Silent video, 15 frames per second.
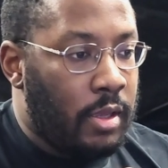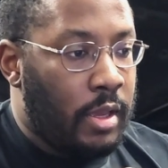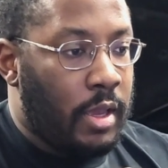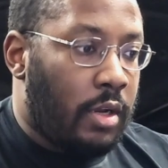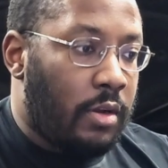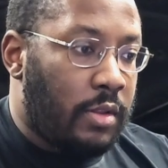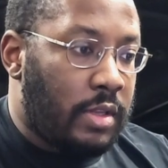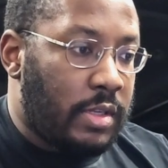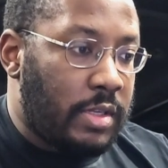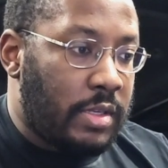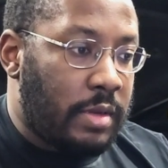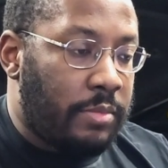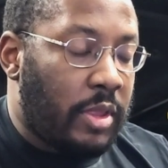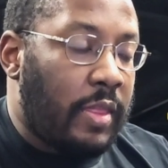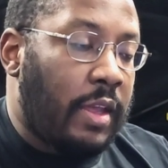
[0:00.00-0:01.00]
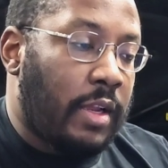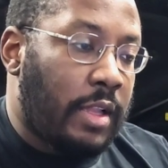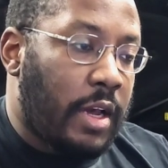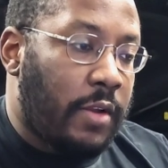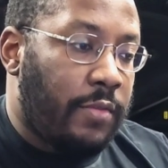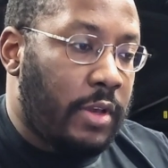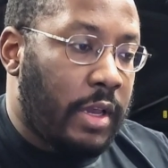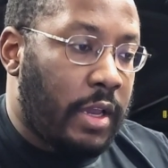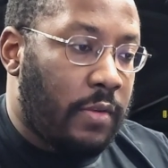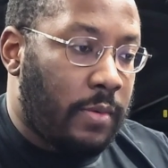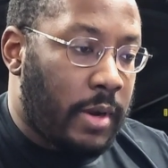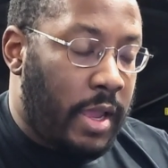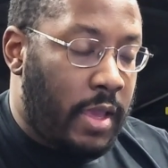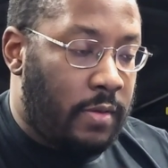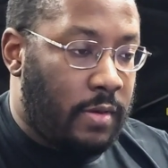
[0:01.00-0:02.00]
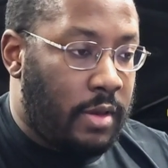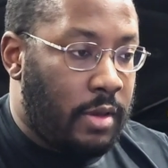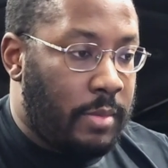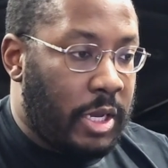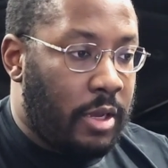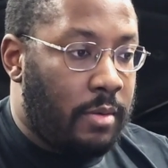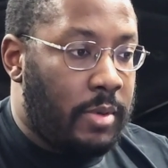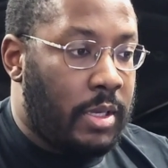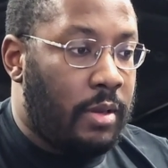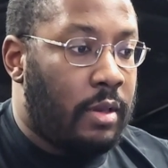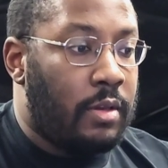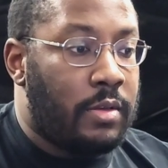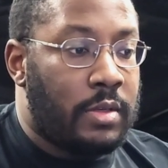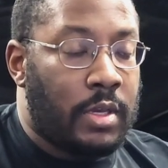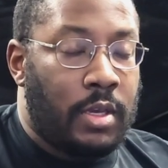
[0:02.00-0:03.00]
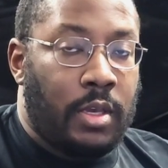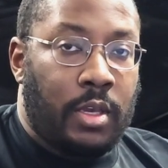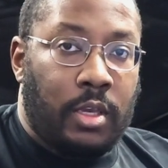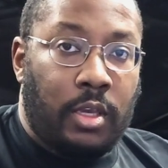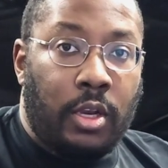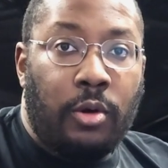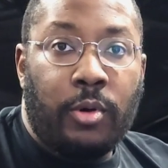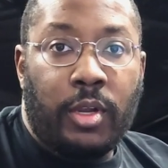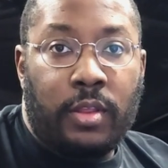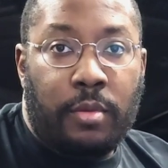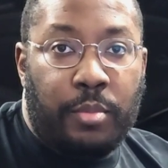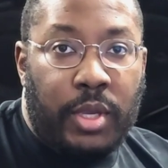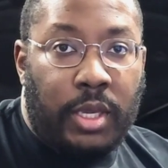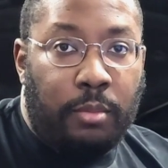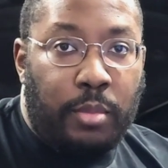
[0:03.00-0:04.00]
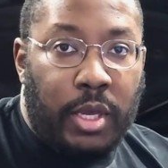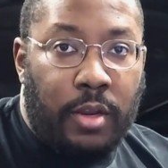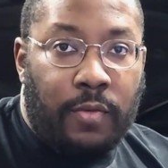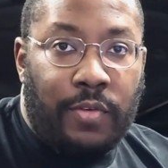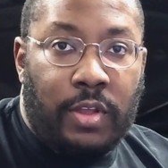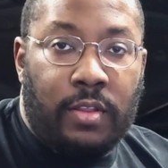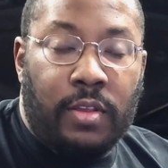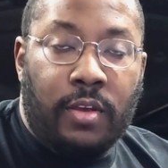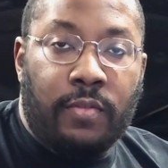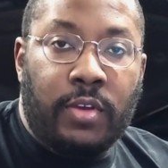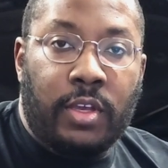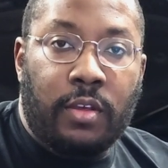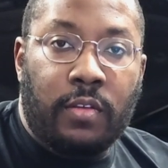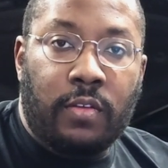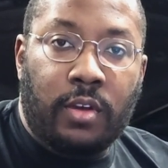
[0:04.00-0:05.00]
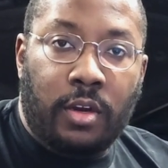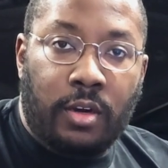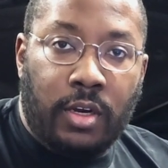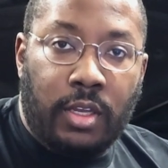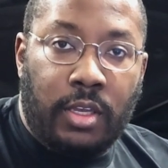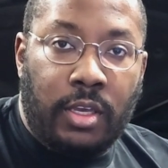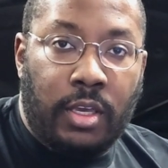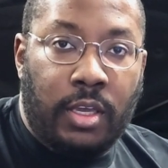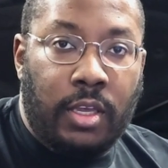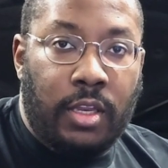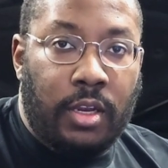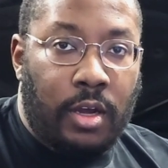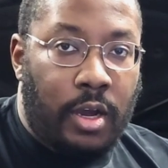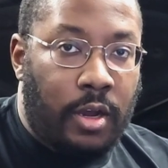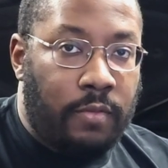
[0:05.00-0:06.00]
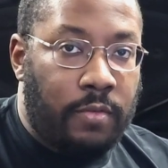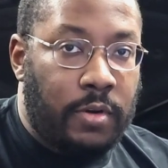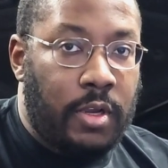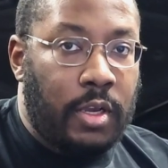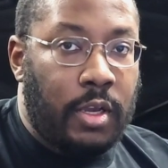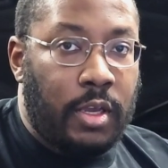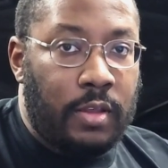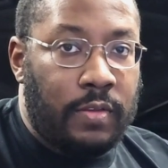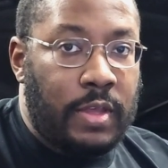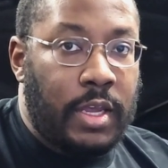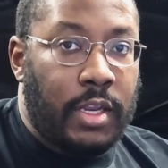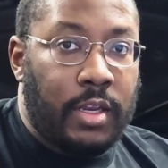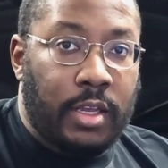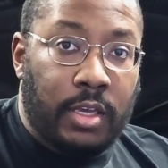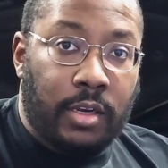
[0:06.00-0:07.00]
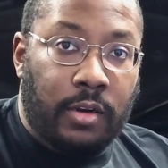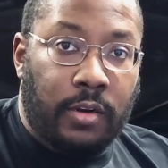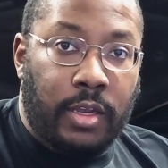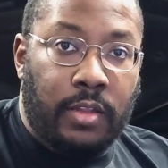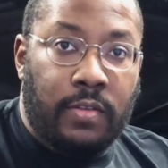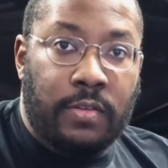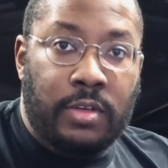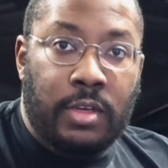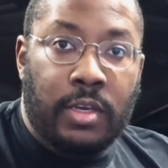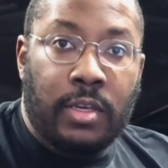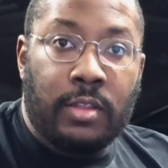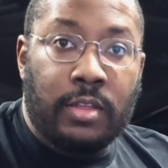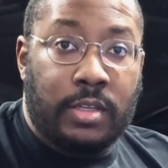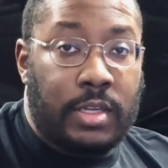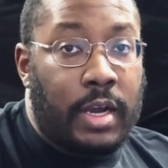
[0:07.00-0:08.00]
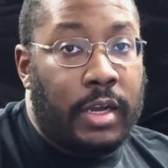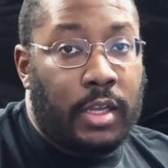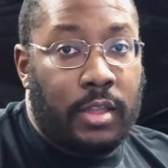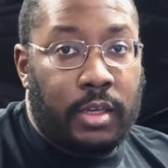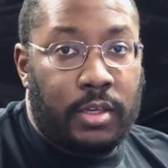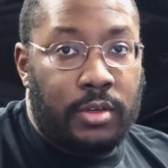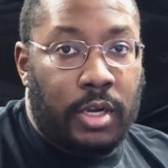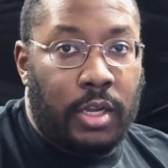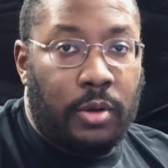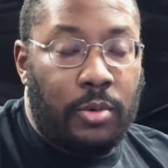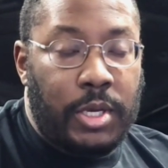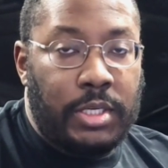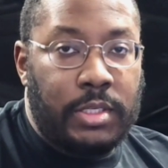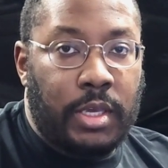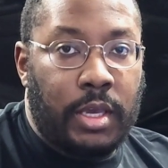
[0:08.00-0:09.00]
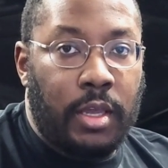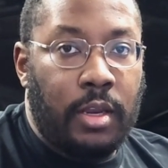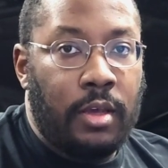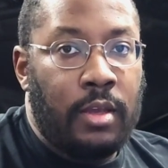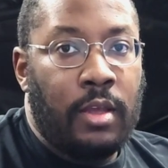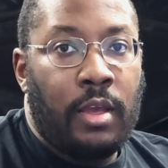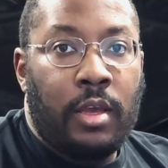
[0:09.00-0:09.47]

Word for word: And I know this is something that a lot of you guys were asking about because, you know, one of the big benefits of his current kit and offering is that it integrates the stock electronic wastegate.